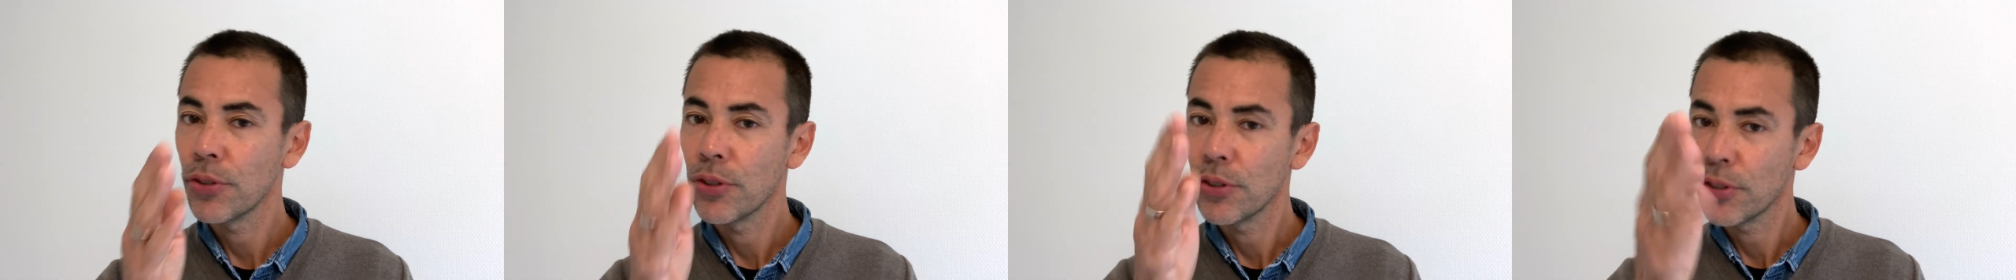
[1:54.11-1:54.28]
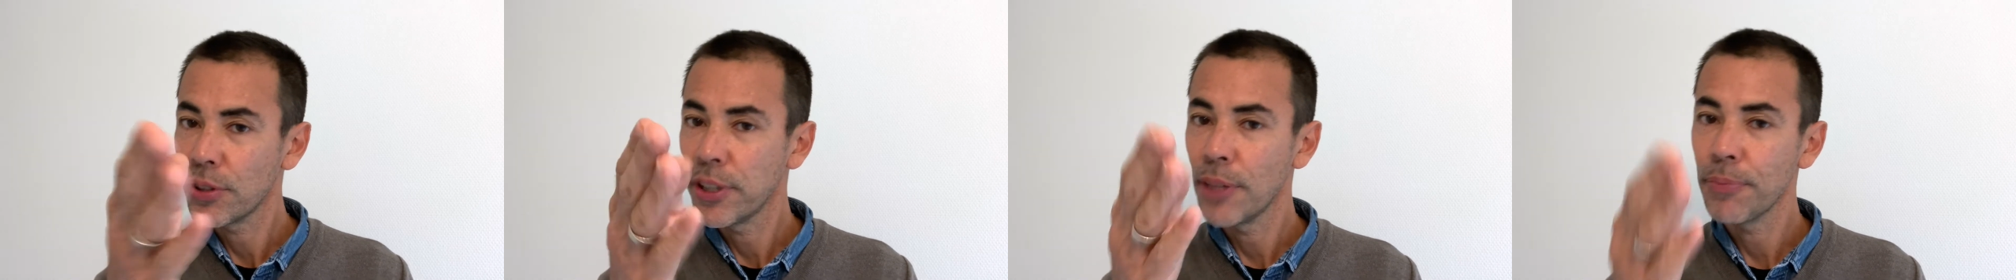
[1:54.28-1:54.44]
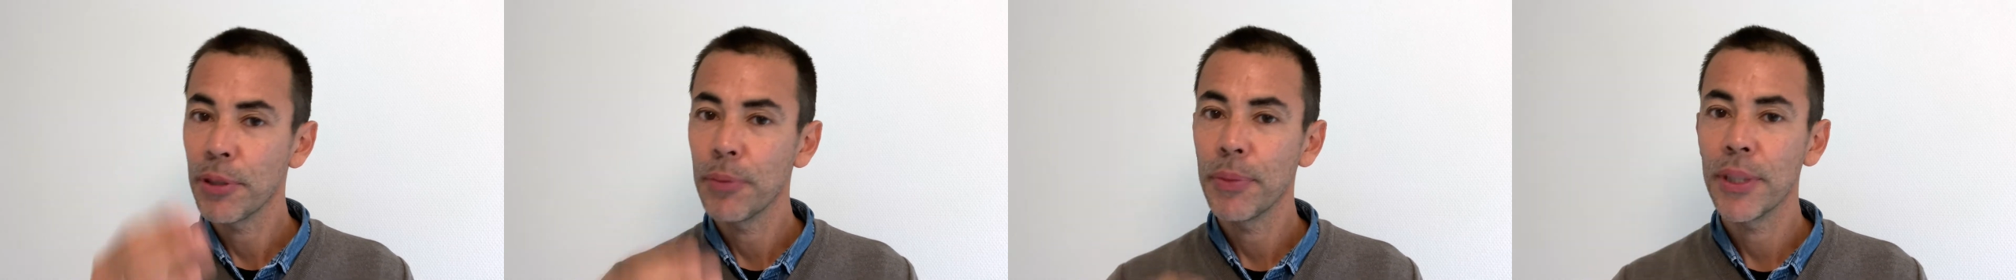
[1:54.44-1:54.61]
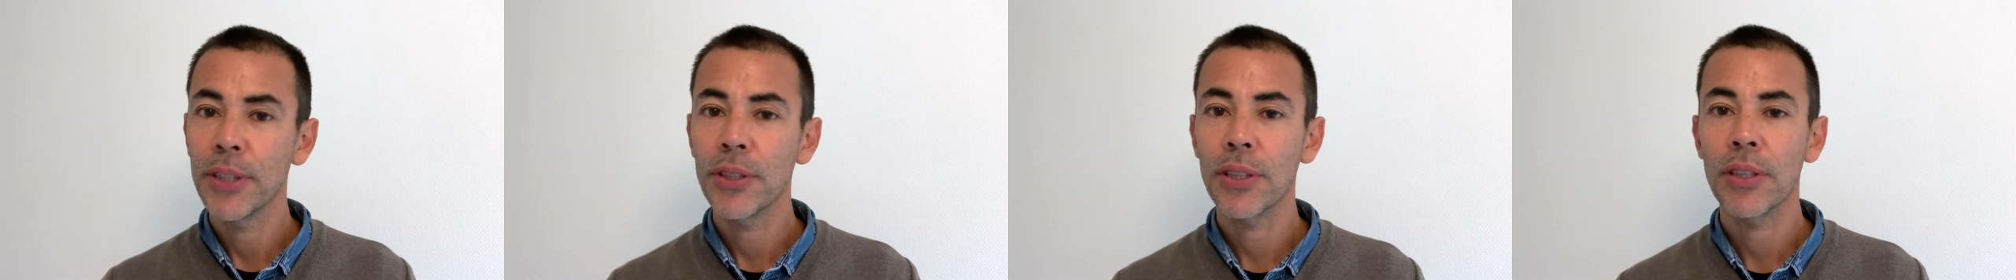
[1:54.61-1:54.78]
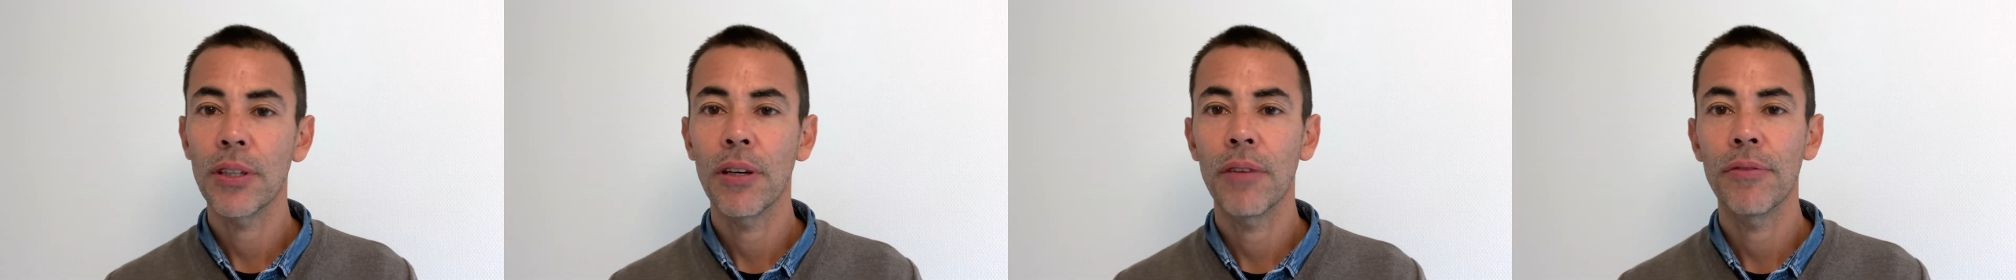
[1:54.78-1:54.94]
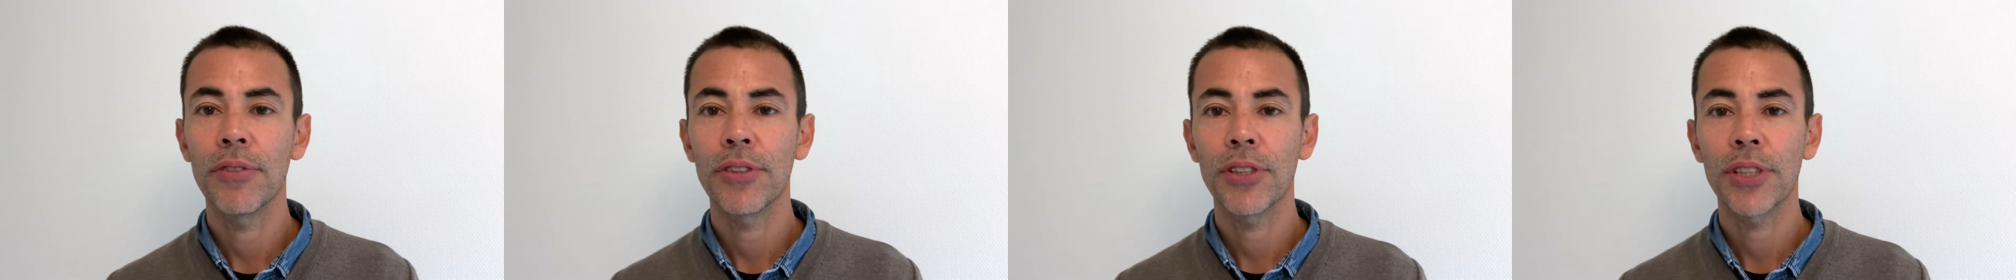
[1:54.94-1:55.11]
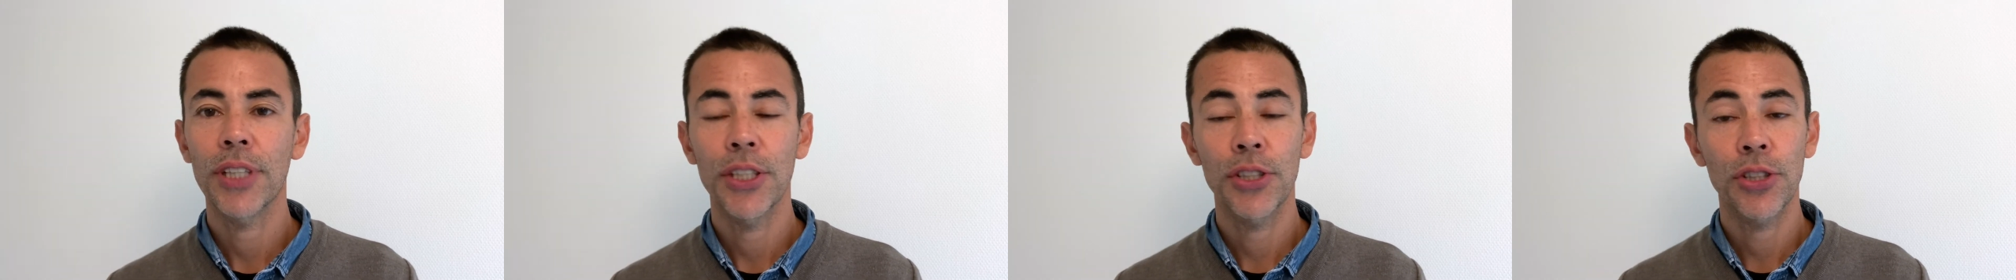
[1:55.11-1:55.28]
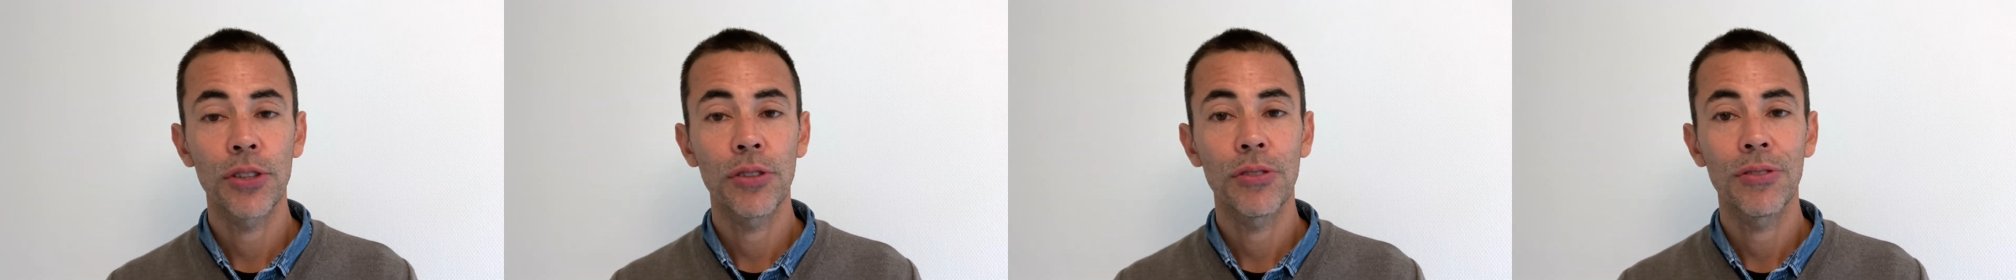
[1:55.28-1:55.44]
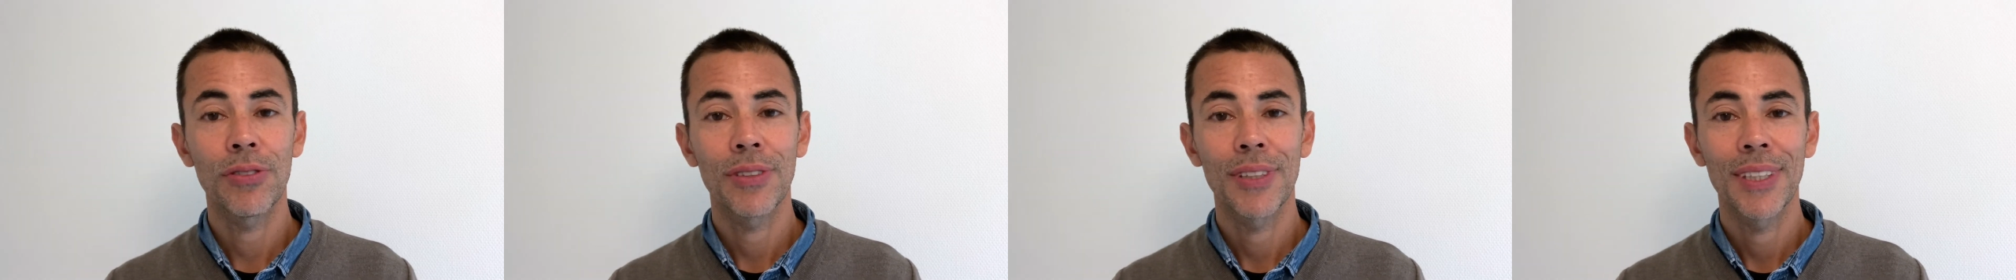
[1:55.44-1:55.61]
slip them into
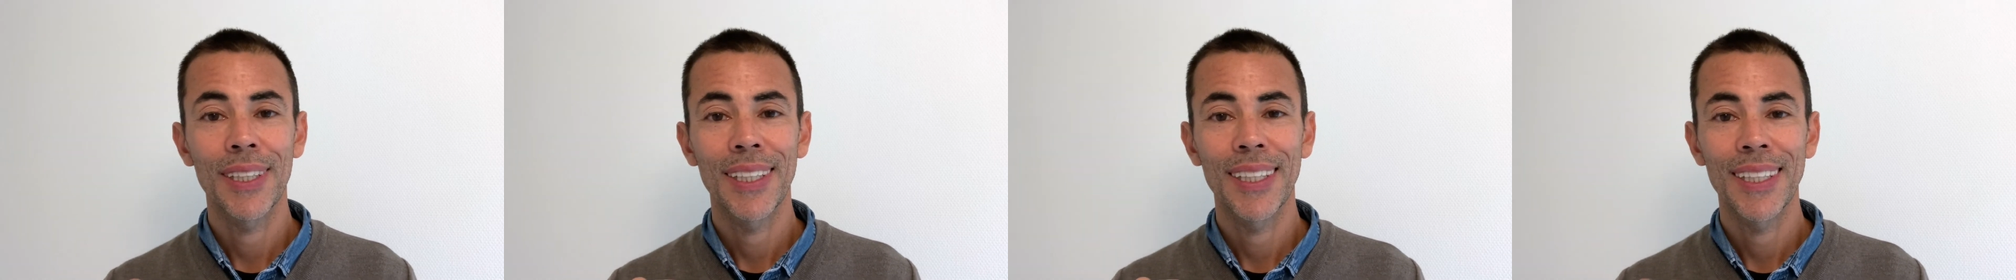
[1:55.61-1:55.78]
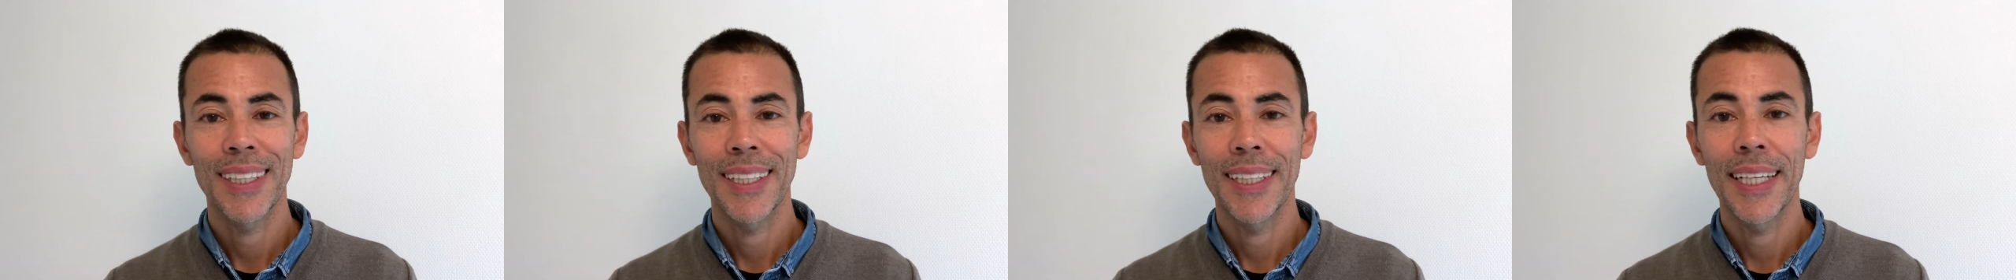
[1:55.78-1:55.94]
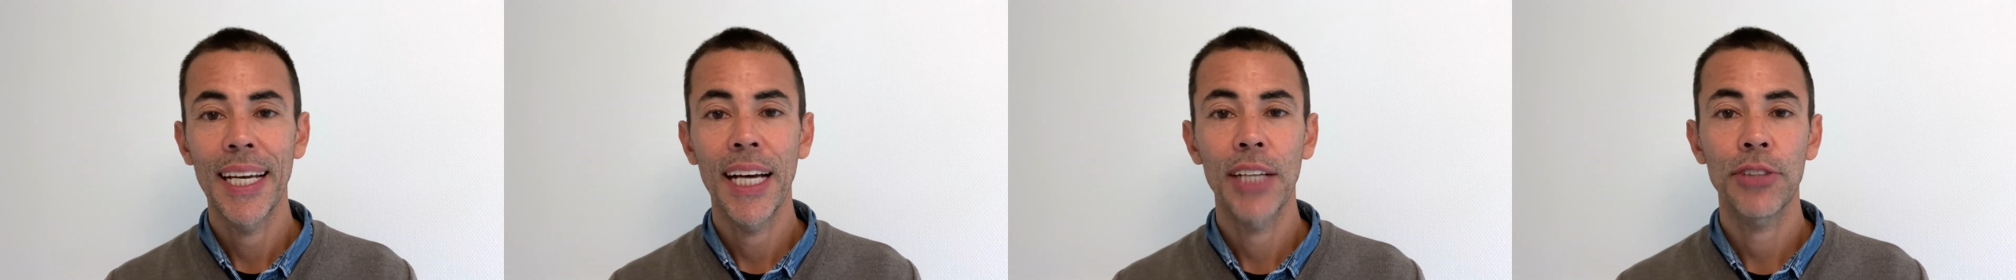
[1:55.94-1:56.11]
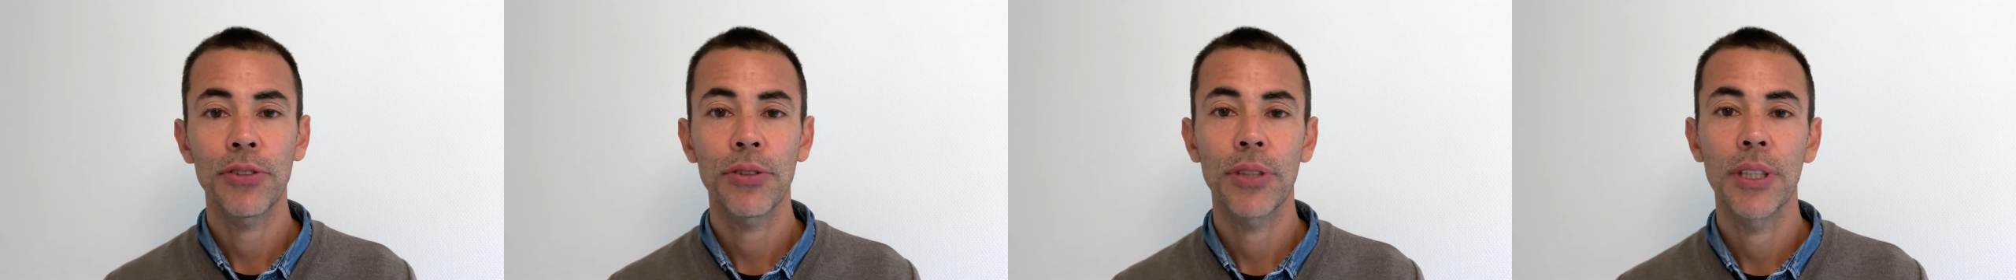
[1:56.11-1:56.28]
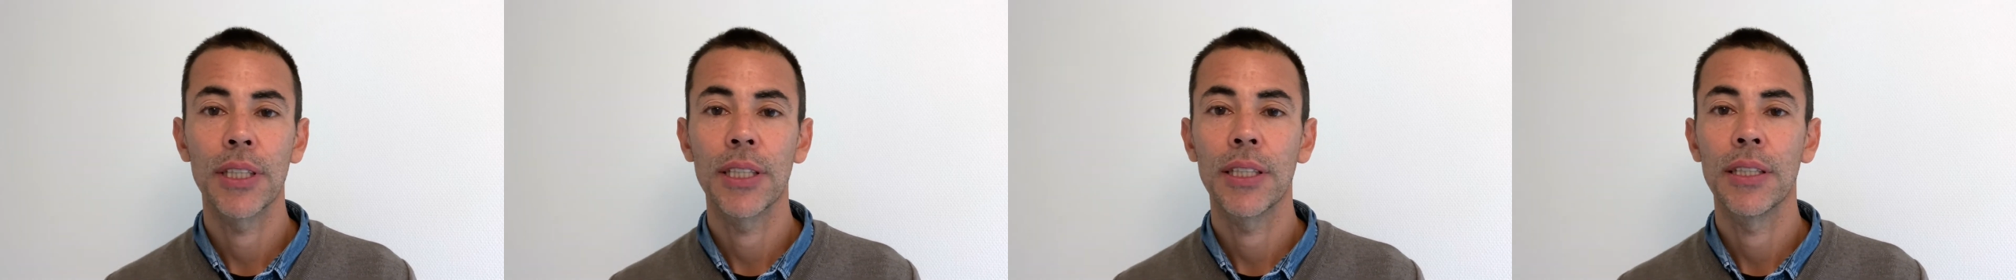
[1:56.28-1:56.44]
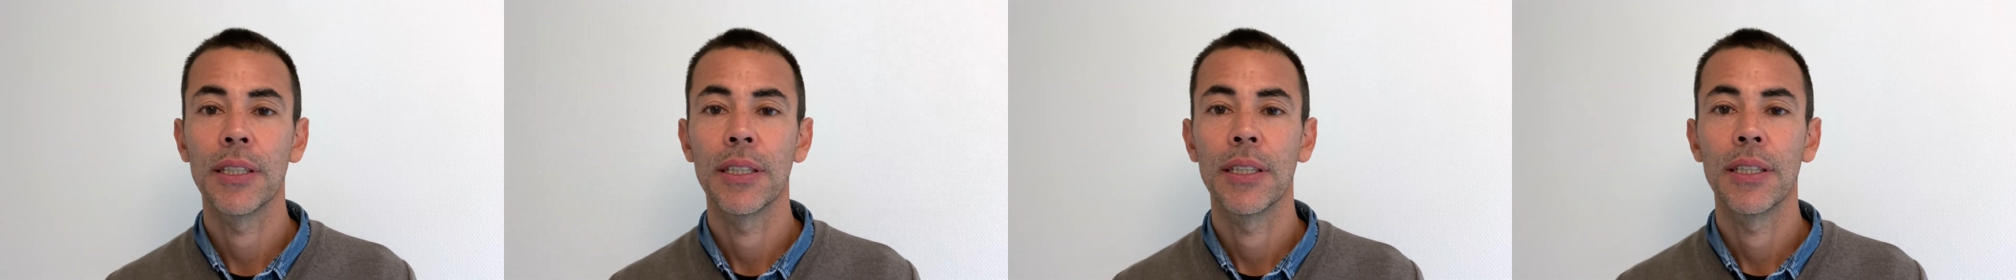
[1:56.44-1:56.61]
conversation naturally.